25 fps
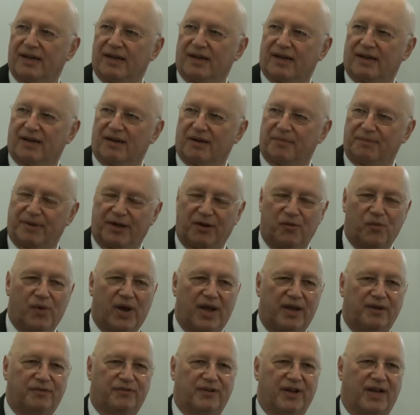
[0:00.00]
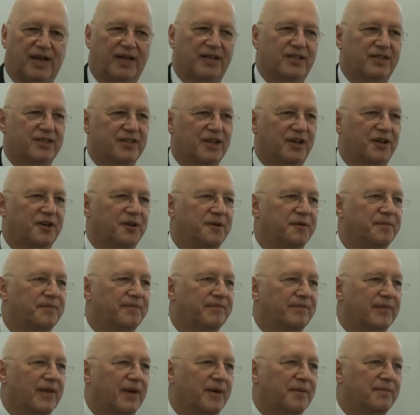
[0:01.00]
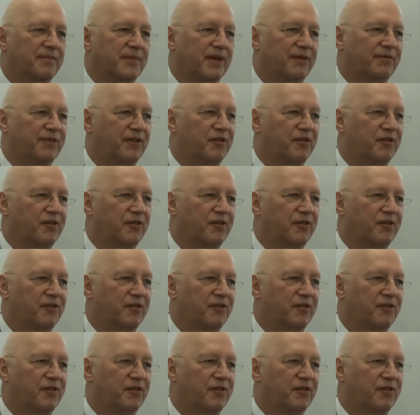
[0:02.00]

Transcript: and I'm being waved at, so if